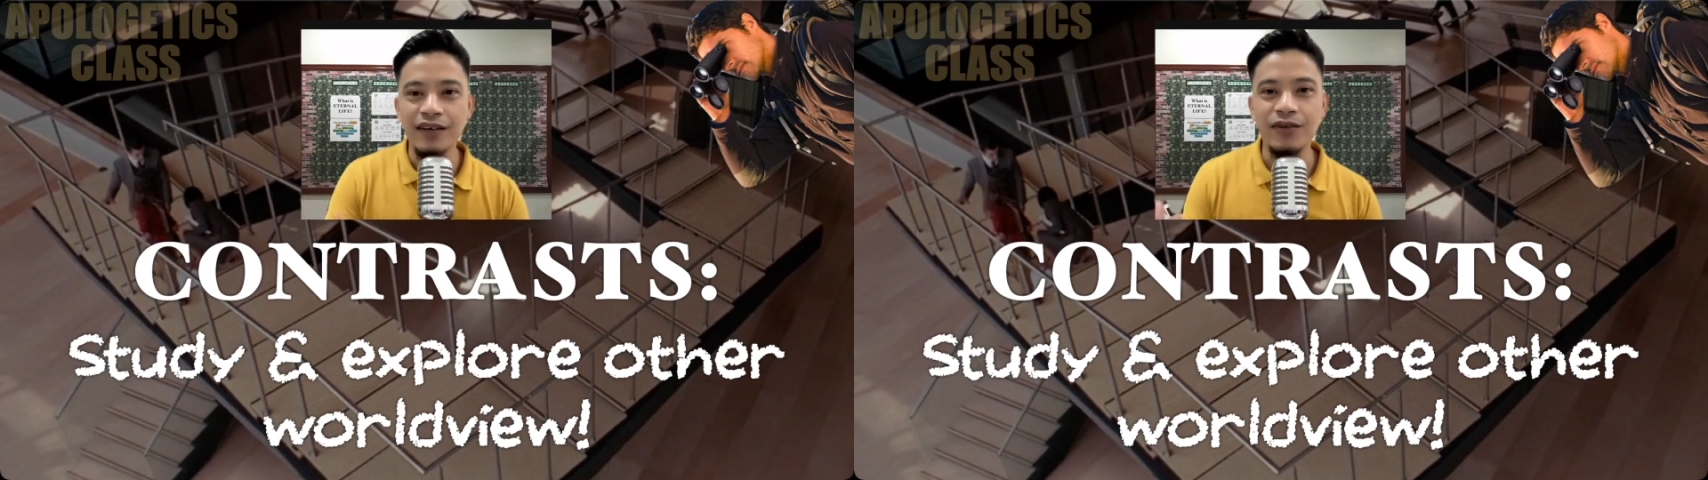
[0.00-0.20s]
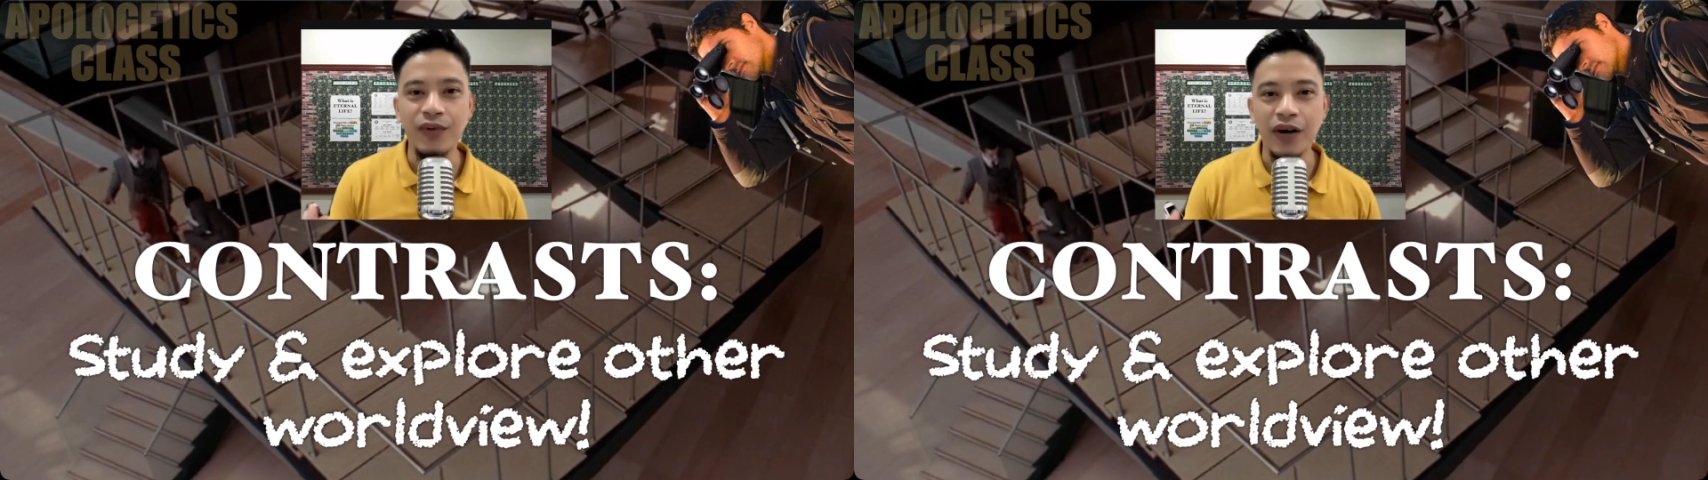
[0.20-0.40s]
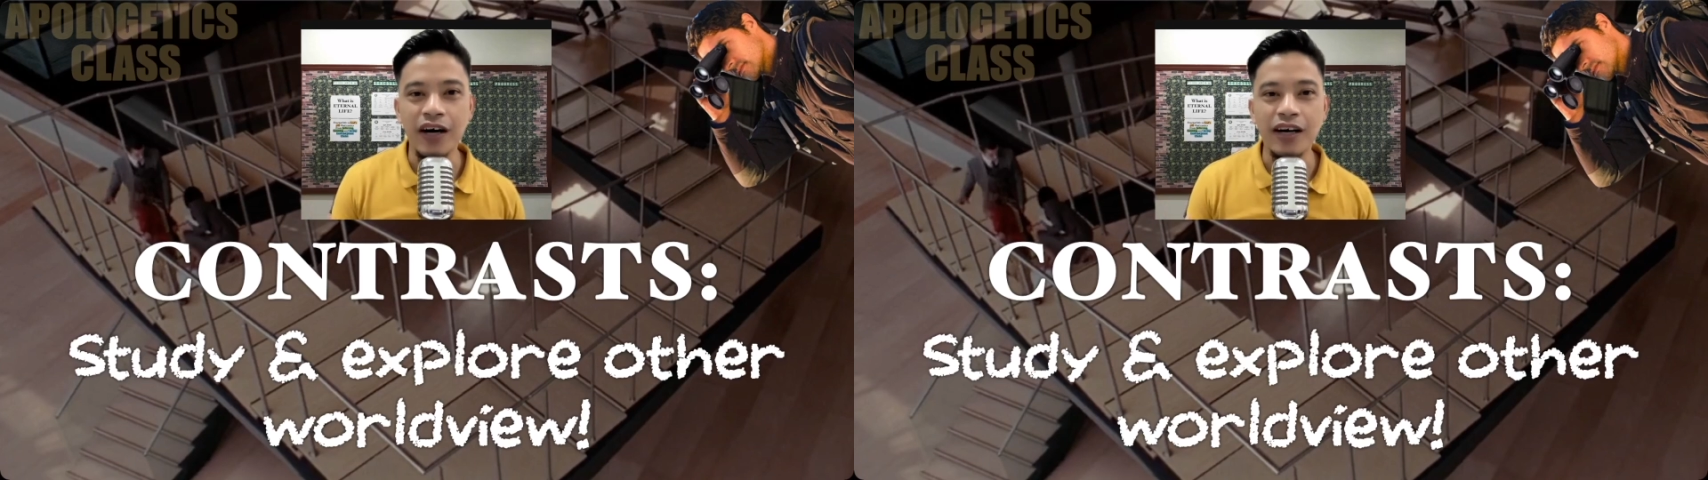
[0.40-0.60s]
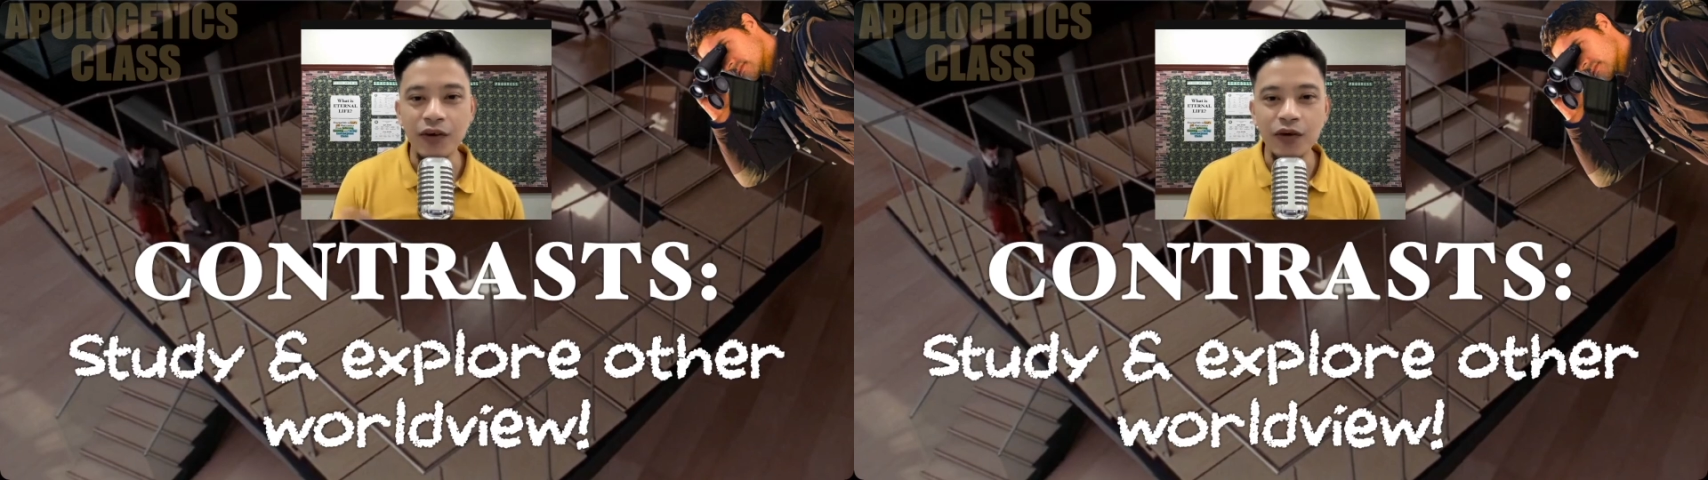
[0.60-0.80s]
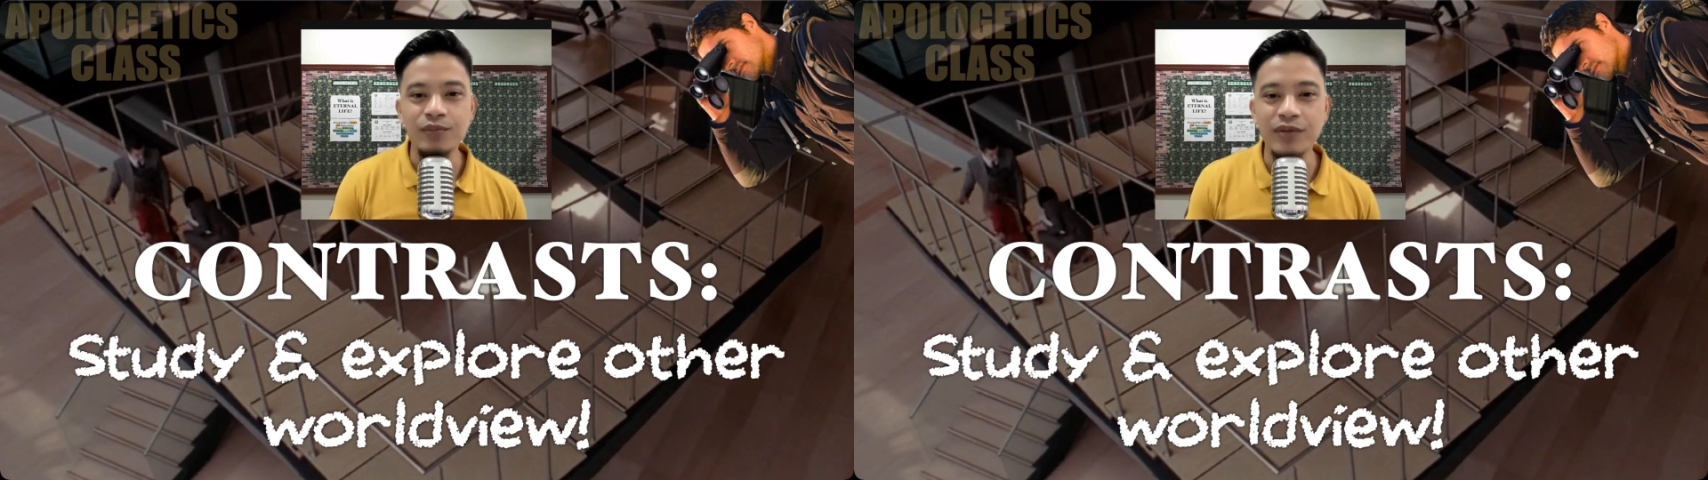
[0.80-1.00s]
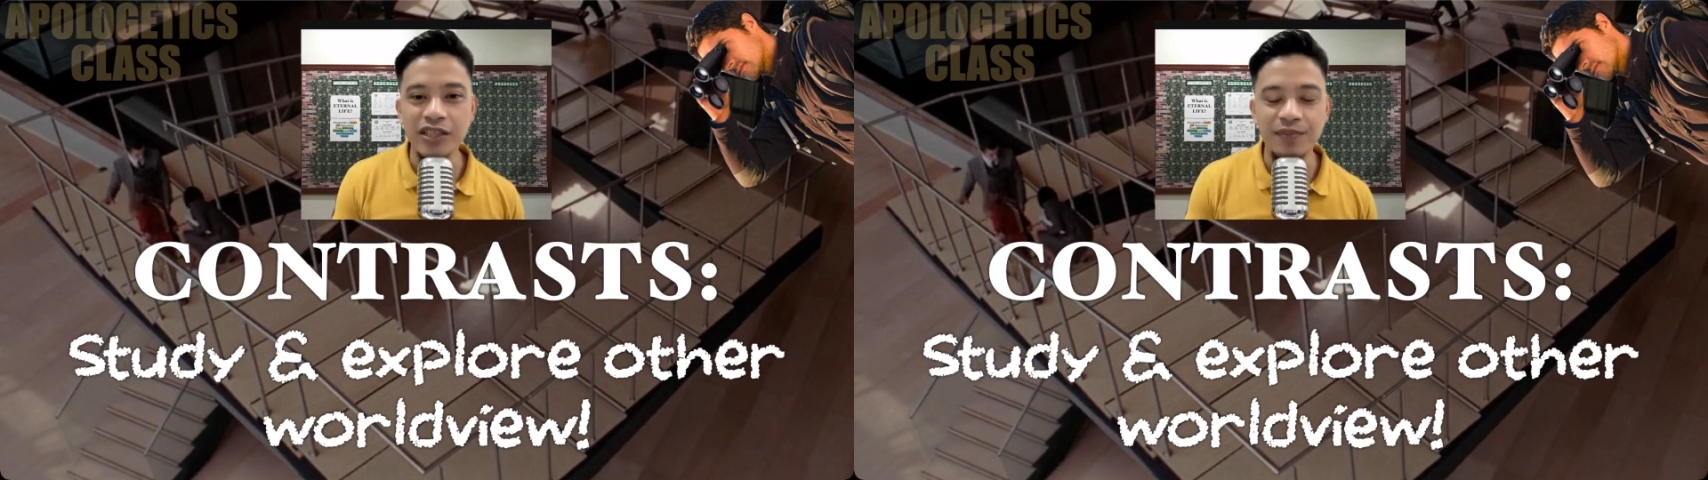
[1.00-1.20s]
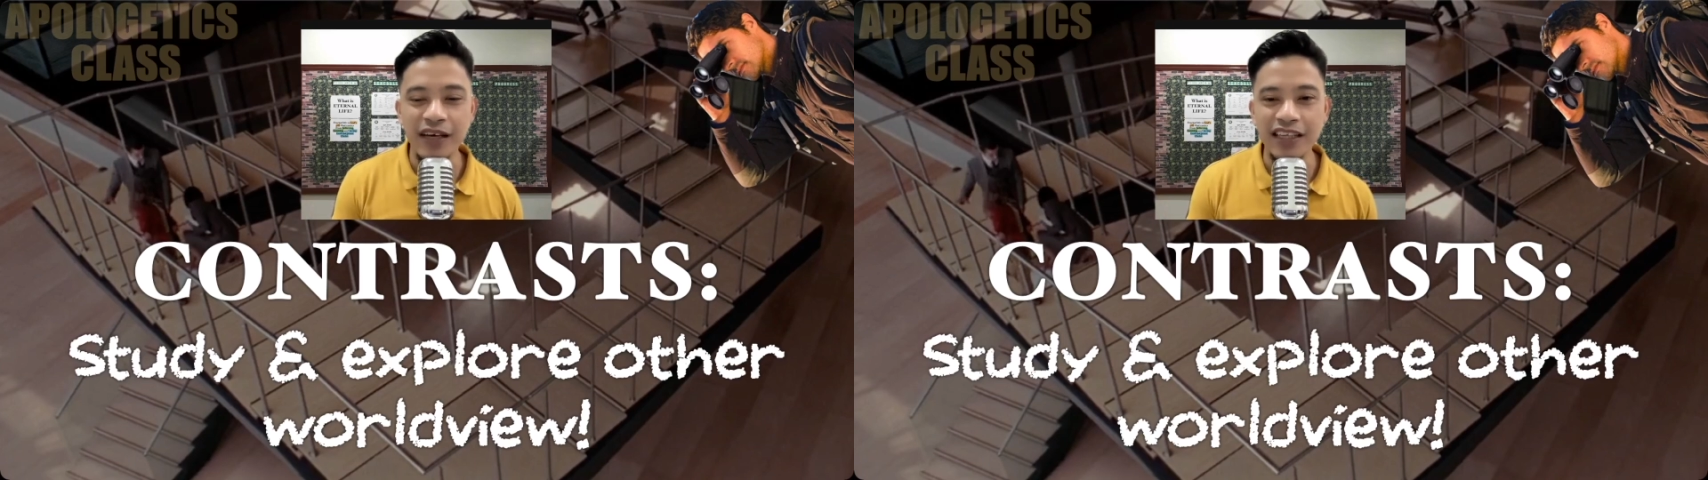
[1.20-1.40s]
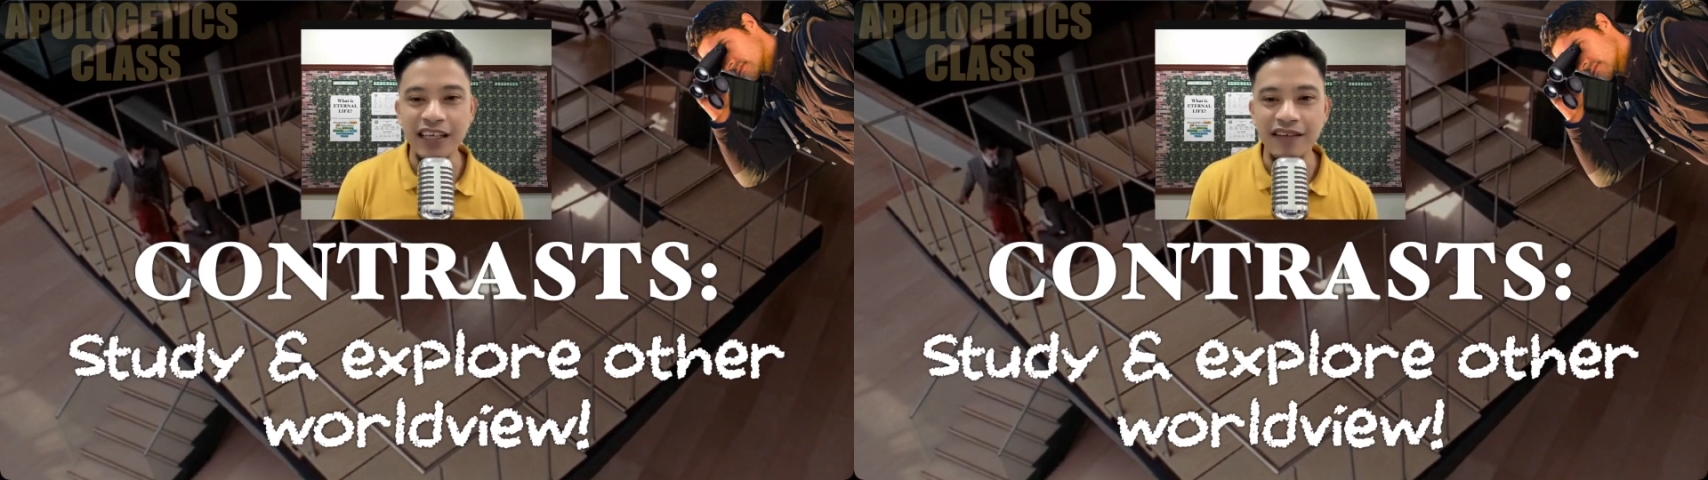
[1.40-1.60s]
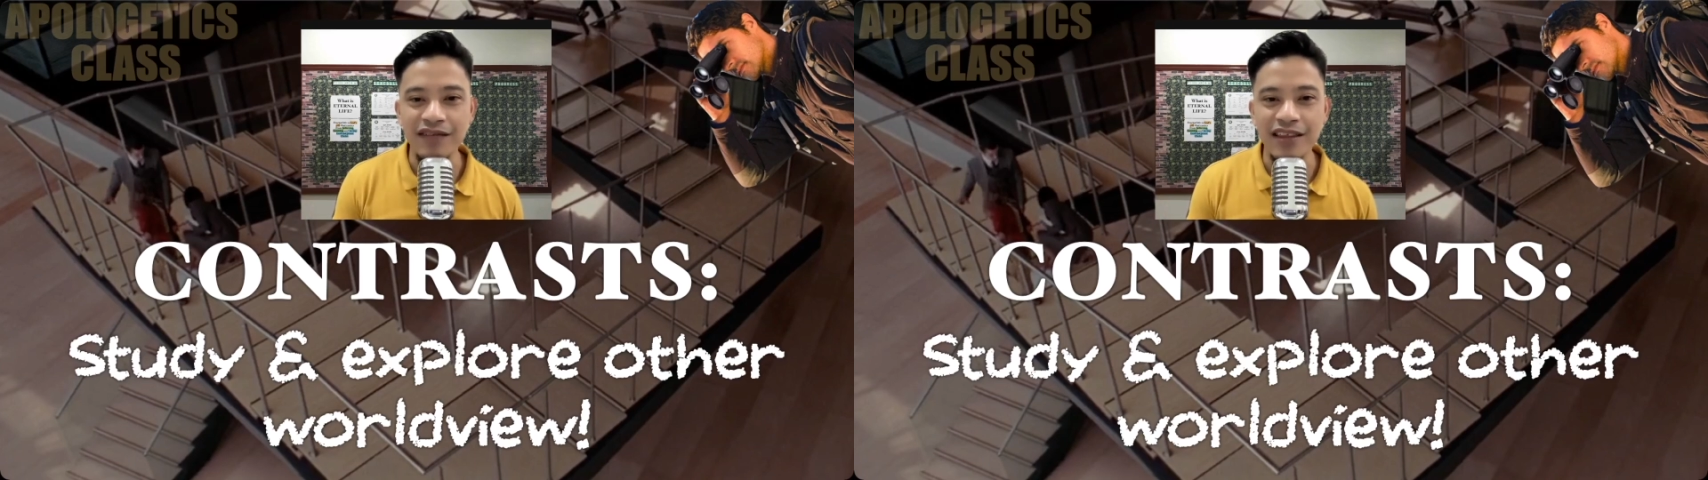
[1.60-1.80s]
our own perspective,